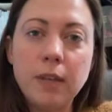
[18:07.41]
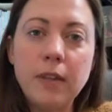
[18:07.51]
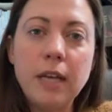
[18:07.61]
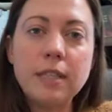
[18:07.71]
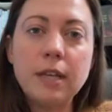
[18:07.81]

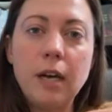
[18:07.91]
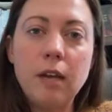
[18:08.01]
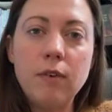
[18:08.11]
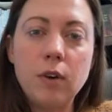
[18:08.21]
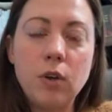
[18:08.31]
And that's
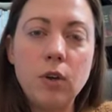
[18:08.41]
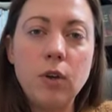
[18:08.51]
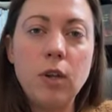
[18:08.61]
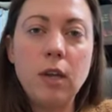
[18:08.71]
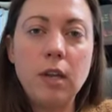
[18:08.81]
kind of a
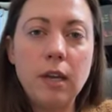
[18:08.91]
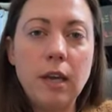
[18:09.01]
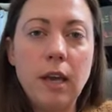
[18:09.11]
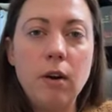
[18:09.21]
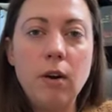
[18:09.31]
good
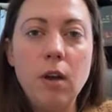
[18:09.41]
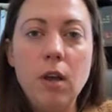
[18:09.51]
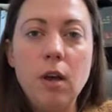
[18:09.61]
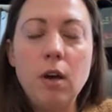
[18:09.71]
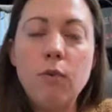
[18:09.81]
indicator
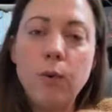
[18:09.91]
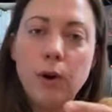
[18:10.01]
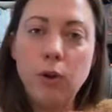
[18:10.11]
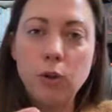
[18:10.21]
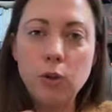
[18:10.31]
of
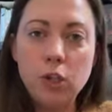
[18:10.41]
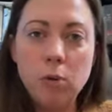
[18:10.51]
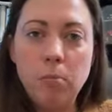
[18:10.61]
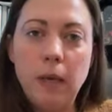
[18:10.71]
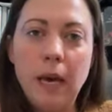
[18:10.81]
where you
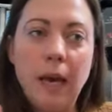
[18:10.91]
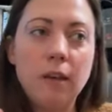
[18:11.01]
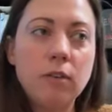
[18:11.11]
should be at.